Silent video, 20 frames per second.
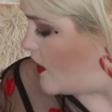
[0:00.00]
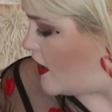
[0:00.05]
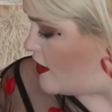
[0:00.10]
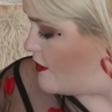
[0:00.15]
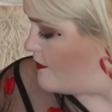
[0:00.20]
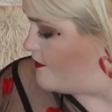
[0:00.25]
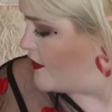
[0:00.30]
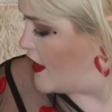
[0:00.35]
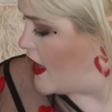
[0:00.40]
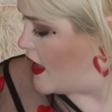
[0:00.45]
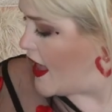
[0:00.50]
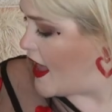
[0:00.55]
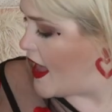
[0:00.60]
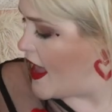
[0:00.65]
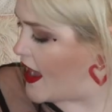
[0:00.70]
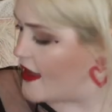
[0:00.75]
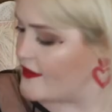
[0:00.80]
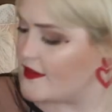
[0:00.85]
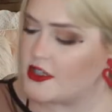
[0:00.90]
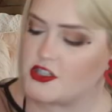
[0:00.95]
well.
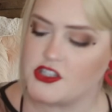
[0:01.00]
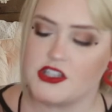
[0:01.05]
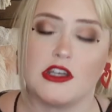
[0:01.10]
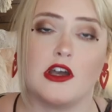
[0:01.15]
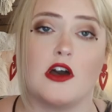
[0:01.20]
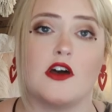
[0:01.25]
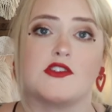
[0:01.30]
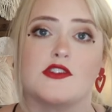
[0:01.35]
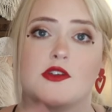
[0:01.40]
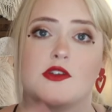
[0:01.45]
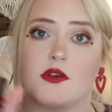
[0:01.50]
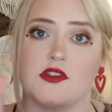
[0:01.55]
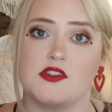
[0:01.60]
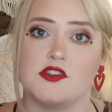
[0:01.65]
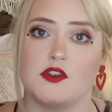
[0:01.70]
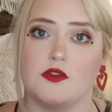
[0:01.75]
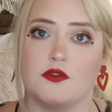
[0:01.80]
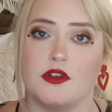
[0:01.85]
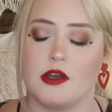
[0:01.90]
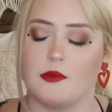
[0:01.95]
And then she also has
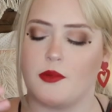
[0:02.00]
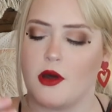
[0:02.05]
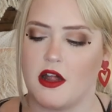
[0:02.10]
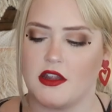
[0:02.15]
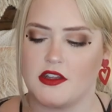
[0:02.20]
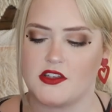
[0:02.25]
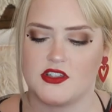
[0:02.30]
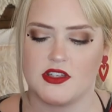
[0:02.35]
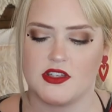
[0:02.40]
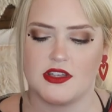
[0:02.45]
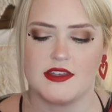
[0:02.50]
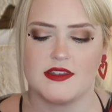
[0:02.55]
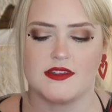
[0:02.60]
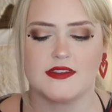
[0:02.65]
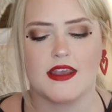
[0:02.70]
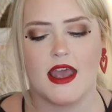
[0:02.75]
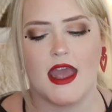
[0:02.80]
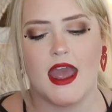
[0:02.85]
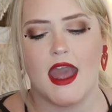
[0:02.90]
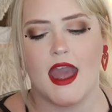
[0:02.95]
two nail
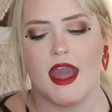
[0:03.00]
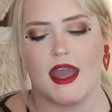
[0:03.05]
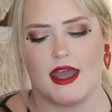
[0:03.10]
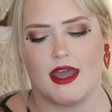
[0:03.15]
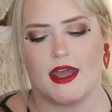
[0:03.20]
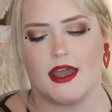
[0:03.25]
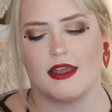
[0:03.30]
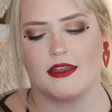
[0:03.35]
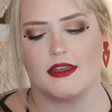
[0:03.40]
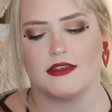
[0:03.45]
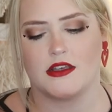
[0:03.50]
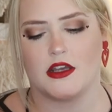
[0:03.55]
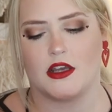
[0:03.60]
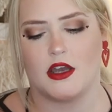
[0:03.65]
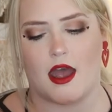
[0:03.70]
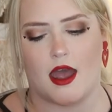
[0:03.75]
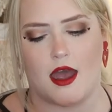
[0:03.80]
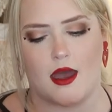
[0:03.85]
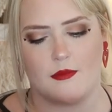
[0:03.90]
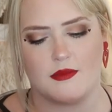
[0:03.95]
polishes,
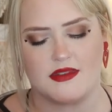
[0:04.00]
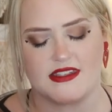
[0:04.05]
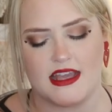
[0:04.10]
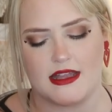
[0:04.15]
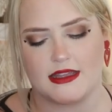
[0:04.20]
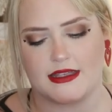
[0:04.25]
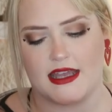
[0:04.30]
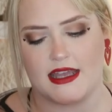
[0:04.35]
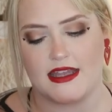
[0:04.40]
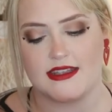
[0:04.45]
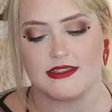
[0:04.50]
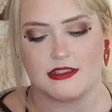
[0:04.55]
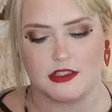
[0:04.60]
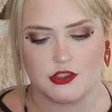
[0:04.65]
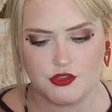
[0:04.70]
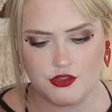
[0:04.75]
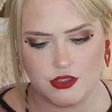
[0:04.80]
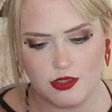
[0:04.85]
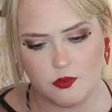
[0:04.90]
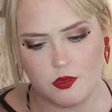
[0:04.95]
and Sally Hansen
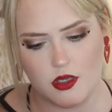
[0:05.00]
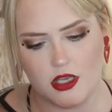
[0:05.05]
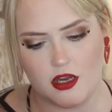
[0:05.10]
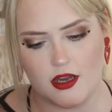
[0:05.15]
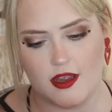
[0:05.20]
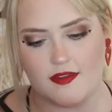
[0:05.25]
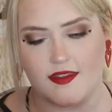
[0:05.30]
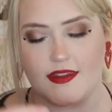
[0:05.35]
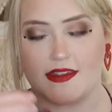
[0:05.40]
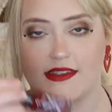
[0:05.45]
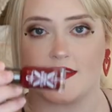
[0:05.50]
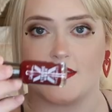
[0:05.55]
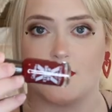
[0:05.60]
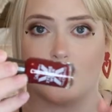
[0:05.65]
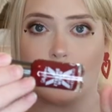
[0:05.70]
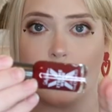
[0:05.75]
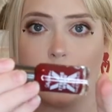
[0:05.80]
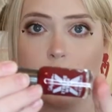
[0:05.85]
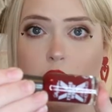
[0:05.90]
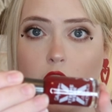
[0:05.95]
Extreme Wear, and this is in
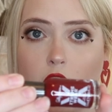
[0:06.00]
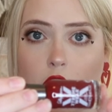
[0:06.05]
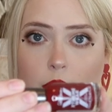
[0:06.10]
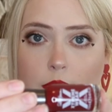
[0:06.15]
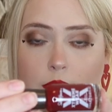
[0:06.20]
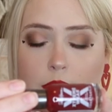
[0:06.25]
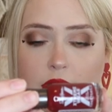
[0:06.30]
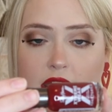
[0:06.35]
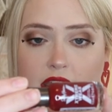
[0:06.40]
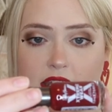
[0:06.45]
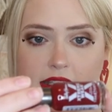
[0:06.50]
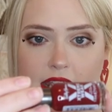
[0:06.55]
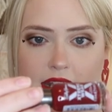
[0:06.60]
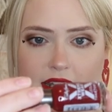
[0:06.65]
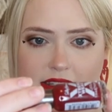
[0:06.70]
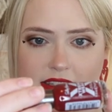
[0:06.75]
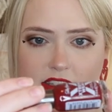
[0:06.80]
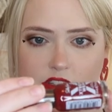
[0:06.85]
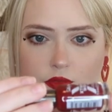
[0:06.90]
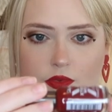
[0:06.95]
Red Carpet, and
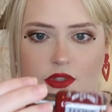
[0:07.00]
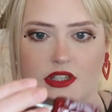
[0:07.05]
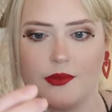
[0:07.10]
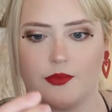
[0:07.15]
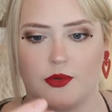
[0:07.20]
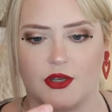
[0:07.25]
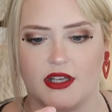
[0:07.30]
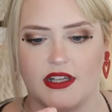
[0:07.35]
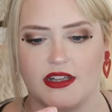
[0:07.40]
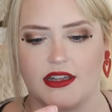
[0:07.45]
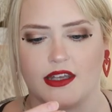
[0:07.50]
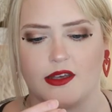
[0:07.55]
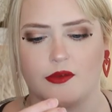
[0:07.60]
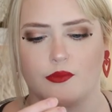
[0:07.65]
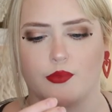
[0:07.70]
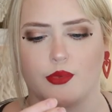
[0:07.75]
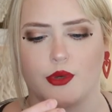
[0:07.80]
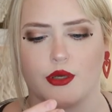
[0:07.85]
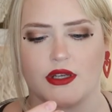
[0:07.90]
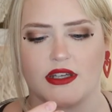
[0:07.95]
it's this really pretty
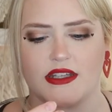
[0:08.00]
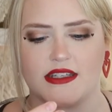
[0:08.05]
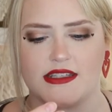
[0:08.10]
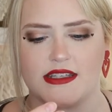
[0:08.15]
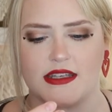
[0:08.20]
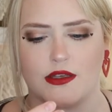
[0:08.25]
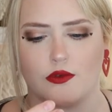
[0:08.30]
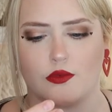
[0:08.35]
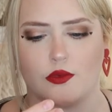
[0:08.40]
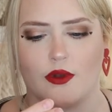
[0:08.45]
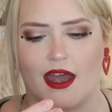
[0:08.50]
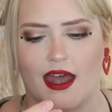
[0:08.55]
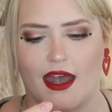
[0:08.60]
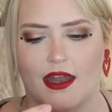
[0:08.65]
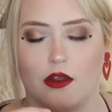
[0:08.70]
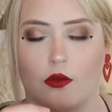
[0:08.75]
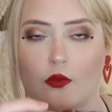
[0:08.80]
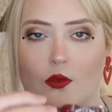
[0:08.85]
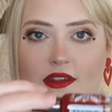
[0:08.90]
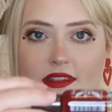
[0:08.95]
like burgundy
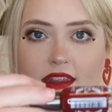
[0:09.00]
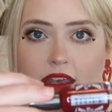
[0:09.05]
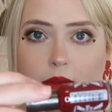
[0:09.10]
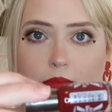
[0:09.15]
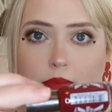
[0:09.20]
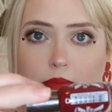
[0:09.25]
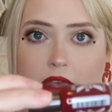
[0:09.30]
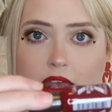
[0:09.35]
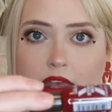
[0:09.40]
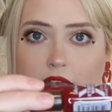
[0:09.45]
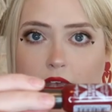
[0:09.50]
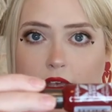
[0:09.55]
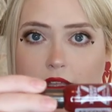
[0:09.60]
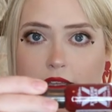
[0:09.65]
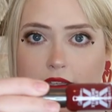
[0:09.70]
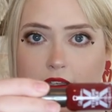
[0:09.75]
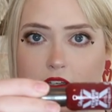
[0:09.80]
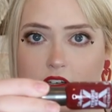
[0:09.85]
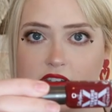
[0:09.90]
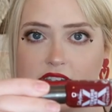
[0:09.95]
red with like pink
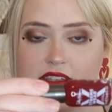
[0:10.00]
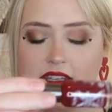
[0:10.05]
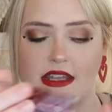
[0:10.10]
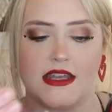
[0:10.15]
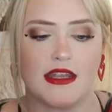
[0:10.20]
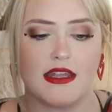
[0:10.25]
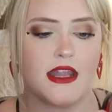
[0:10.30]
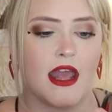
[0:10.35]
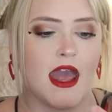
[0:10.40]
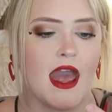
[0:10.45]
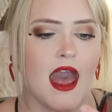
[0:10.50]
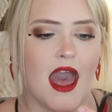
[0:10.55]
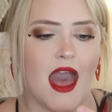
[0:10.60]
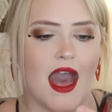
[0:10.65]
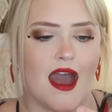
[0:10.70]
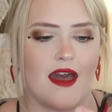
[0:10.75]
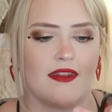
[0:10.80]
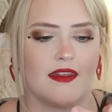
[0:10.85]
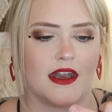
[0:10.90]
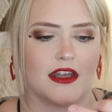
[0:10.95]
glitters in it.
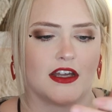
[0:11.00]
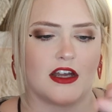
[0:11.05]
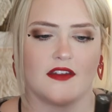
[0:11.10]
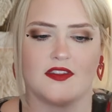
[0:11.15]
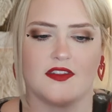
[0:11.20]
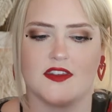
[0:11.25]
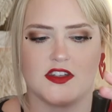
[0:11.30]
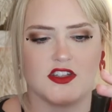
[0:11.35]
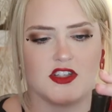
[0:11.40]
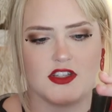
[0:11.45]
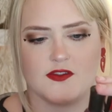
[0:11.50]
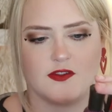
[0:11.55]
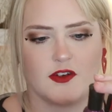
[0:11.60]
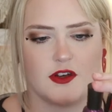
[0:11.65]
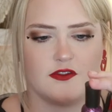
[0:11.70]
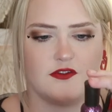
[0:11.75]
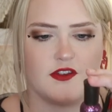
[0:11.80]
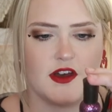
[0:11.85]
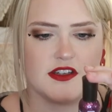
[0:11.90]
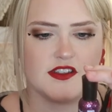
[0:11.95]
And then I got this just for
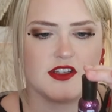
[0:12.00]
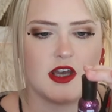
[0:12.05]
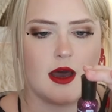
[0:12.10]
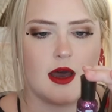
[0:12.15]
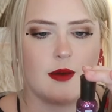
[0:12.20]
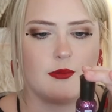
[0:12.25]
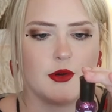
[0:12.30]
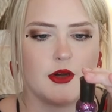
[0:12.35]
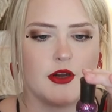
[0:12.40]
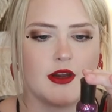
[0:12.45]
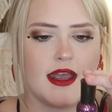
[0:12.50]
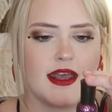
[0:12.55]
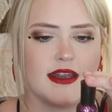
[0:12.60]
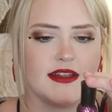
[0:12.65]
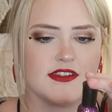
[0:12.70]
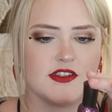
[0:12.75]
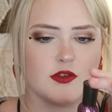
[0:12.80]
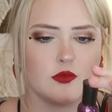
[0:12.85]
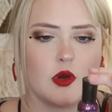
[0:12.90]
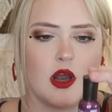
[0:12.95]
a fun topper, and
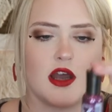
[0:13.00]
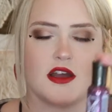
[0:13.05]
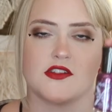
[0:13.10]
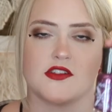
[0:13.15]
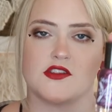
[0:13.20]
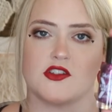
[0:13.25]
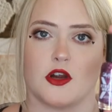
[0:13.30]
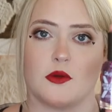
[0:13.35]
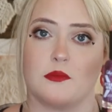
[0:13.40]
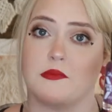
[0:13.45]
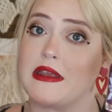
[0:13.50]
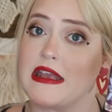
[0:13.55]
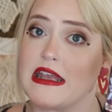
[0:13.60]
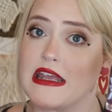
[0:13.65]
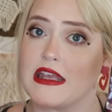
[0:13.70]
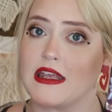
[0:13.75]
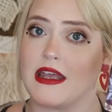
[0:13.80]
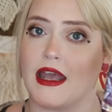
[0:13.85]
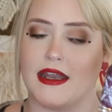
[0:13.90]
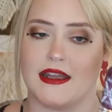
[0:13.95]
it's a Rockstar
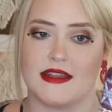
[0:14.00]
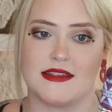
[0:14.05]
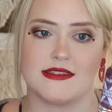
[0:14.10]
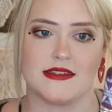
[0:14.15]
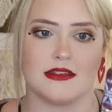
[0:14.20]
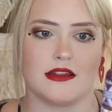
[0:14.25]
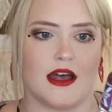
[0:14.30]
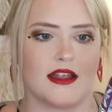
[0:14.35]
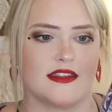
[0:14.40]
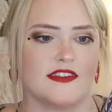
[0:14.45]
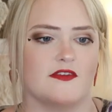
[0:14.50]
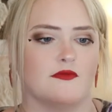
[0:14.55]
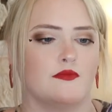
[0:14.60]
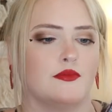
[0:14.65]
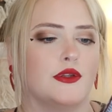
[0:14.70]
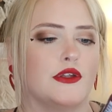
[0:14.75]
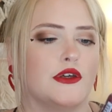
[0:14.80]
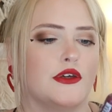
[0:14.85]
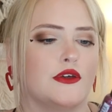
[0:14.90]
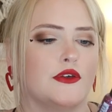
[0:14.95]
Pink, and it's lots of
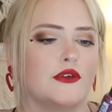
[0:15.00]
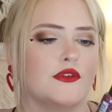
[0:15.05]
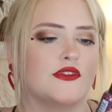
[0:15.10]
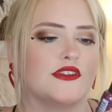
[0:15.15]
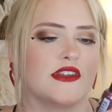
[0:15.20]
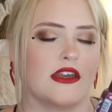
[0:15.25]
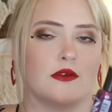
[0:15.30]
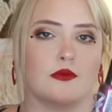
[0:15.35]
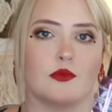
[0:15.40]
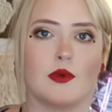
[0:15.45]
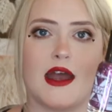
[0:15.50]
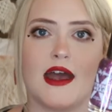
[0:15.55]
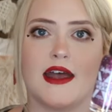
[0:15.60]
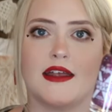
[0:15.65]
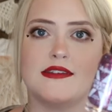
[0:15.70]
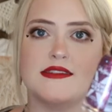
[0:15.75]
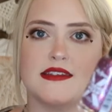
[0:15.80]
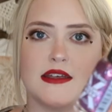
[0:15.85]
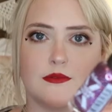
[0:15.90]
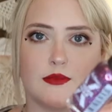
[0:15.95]
blues and
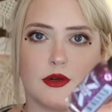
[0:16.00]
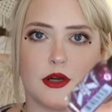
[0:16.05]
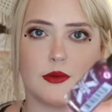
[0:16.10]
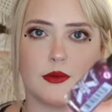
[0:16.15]
reds and